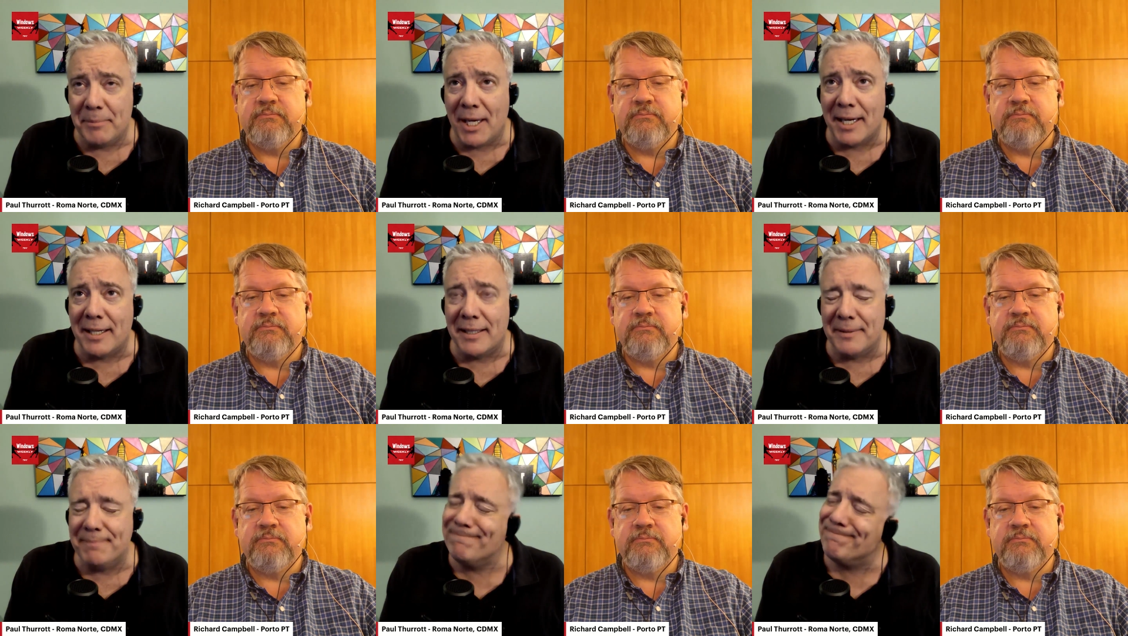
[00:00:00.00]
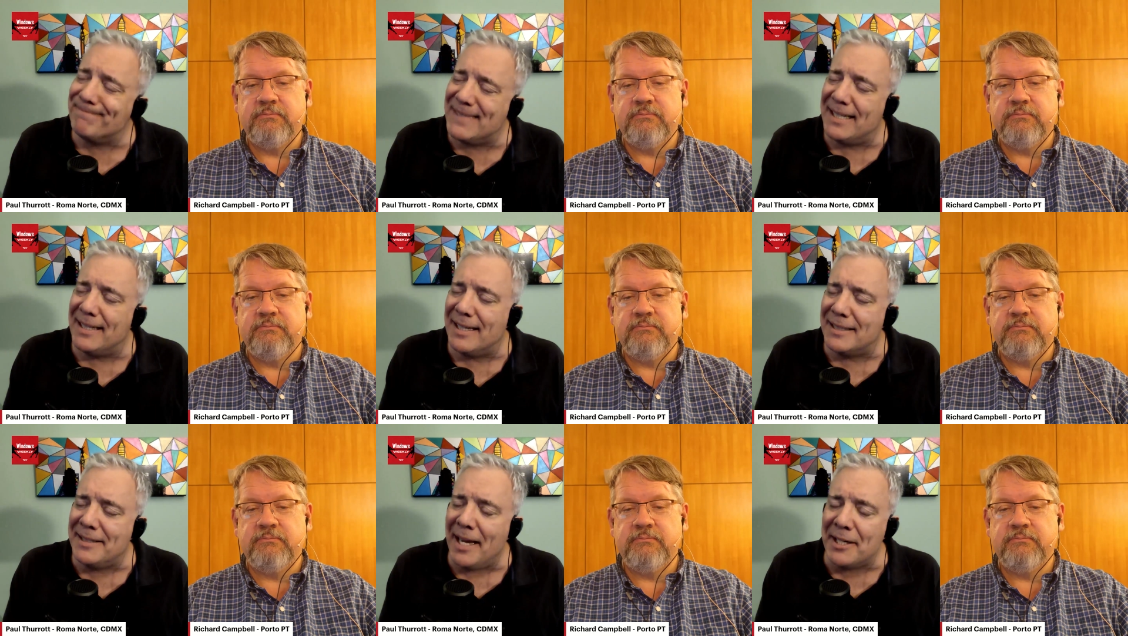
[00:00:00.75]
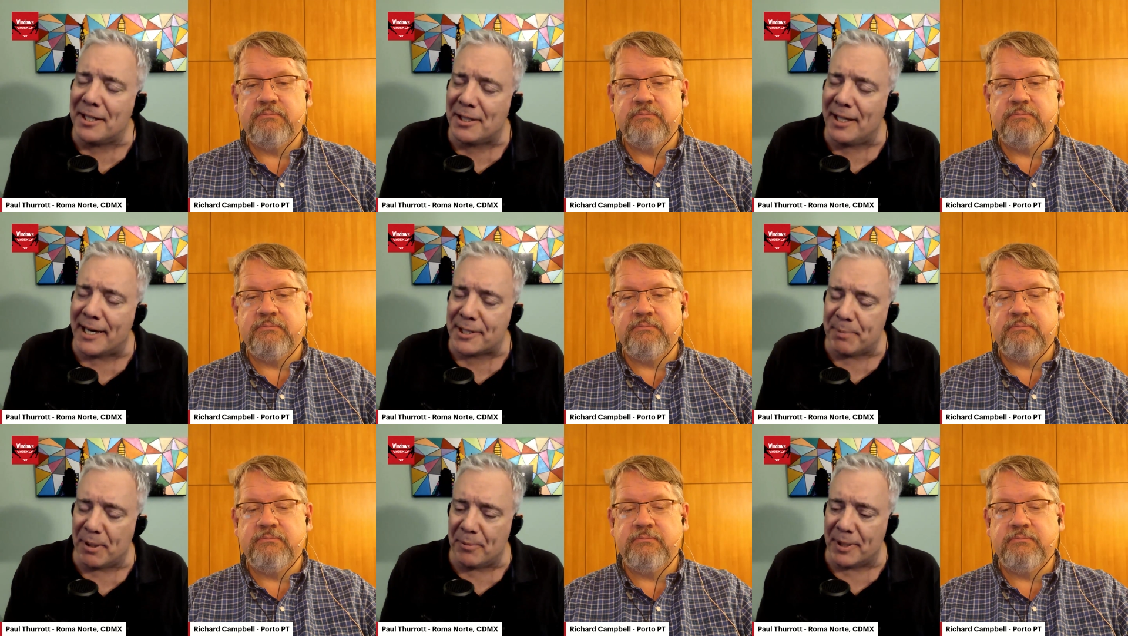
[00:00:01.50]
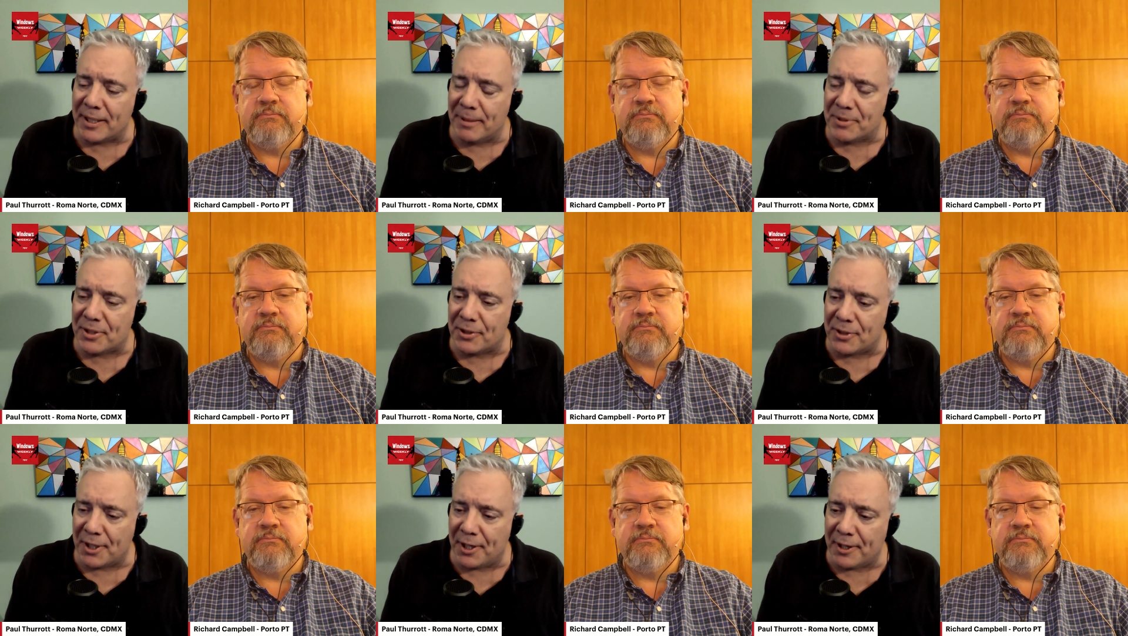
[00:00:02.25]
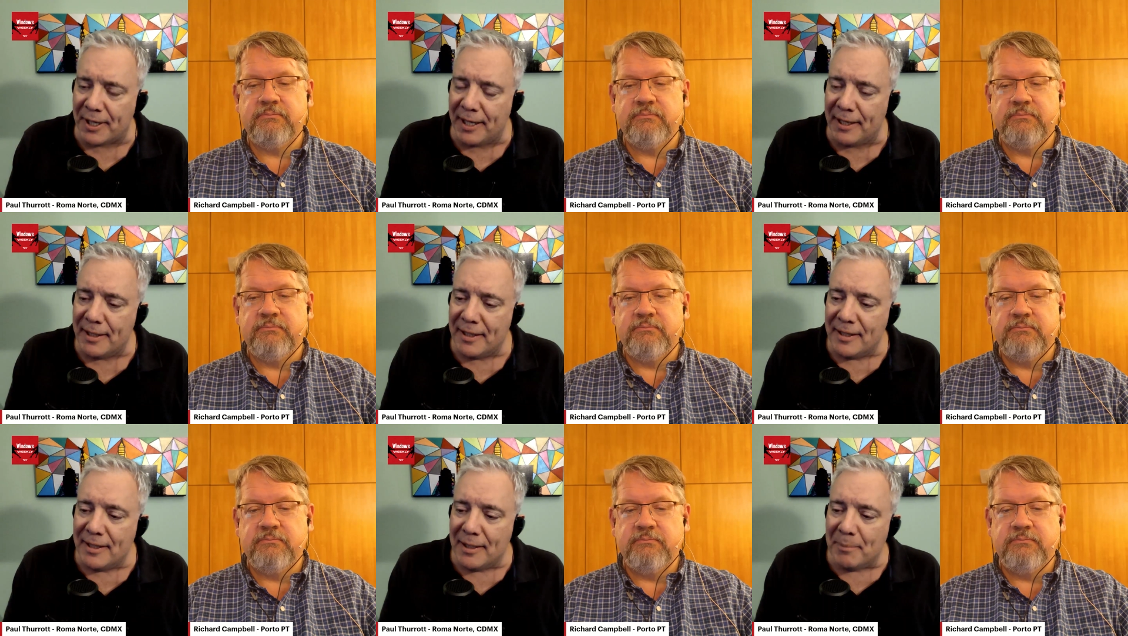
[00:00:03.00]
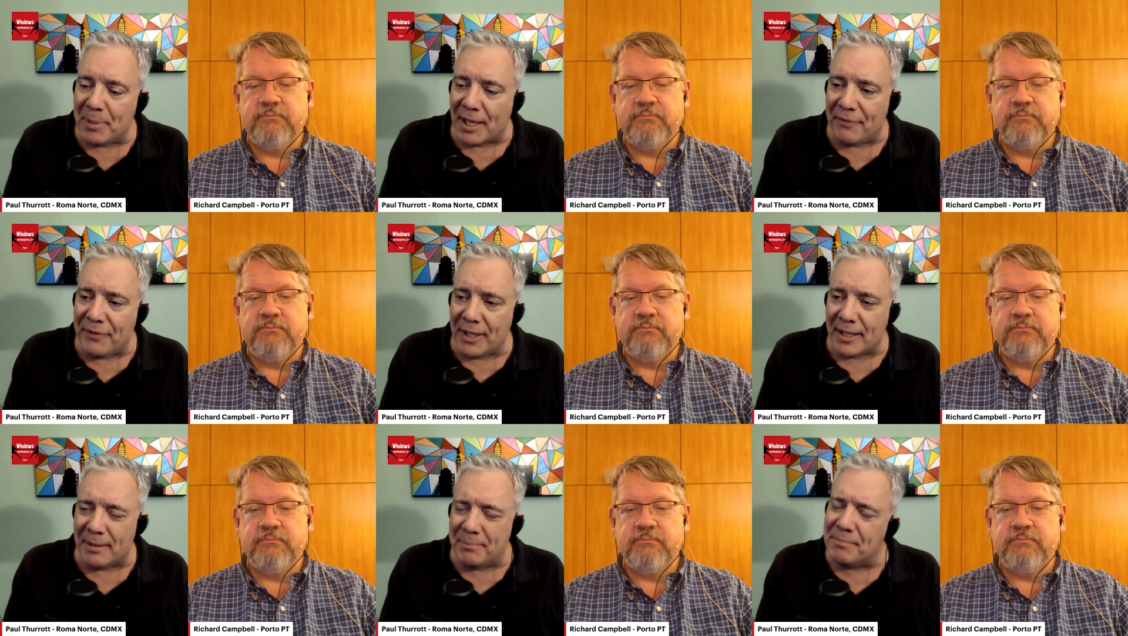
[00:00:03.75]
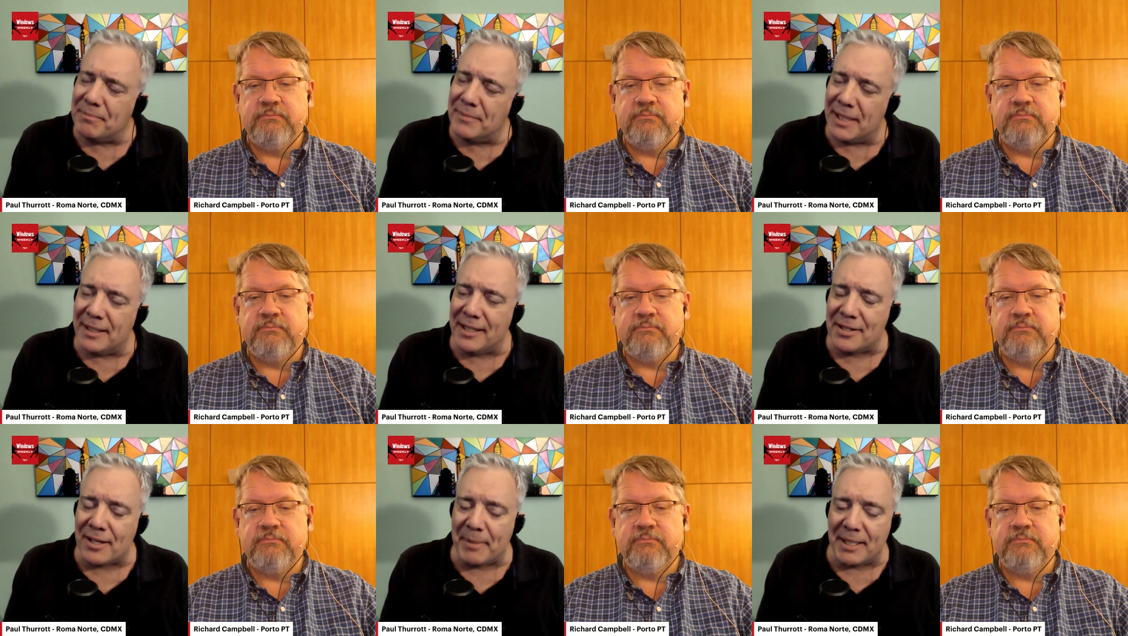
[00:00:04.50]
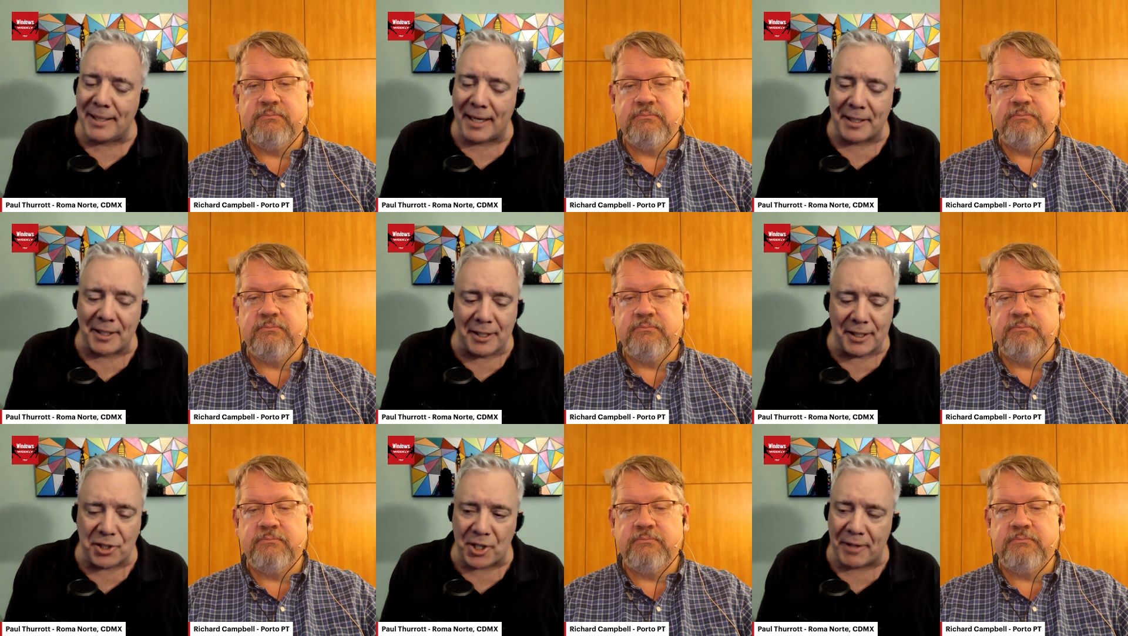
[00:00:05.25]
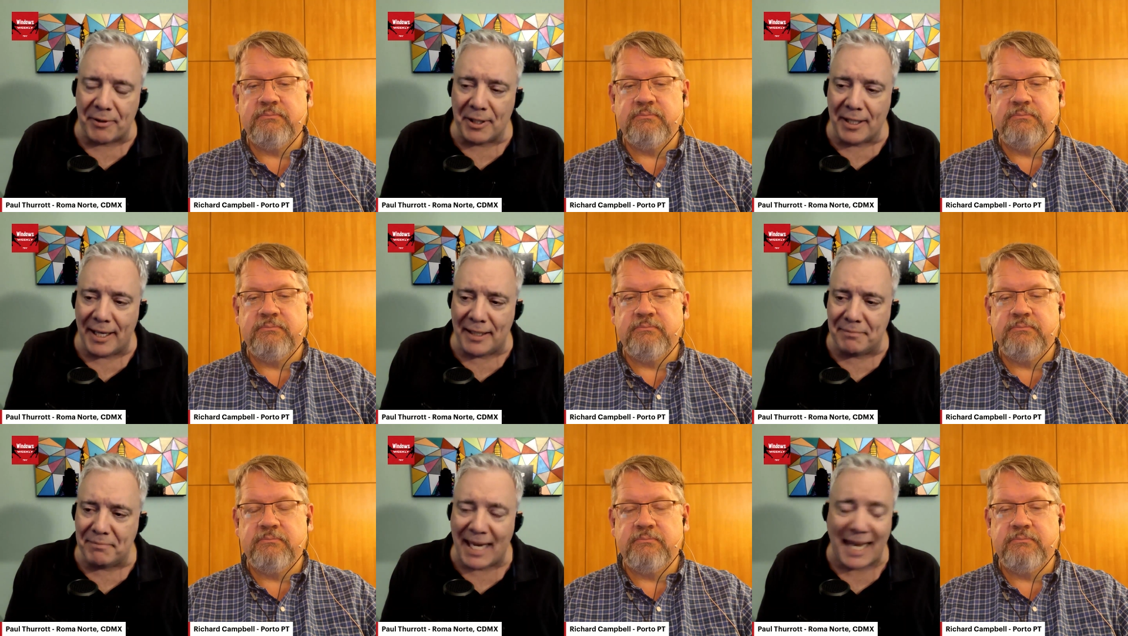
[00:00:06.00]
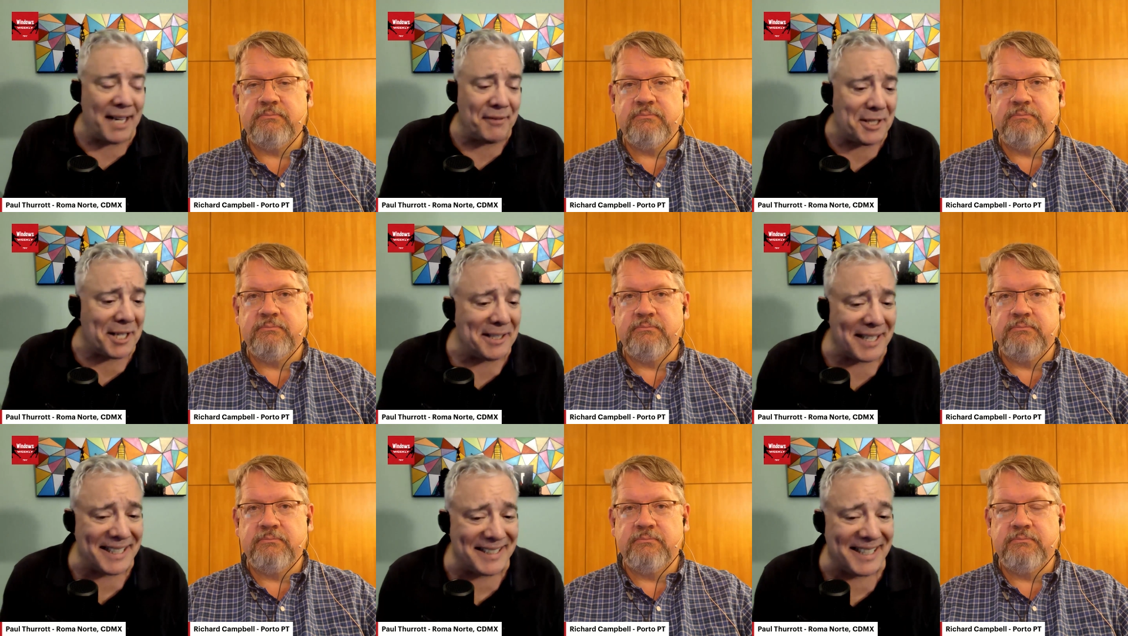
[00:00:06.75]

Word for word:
Speaker 1: I'm not a, a technical expert when it comes to security, but I feel like I'm at least semi-technical in general, and I haven't done that.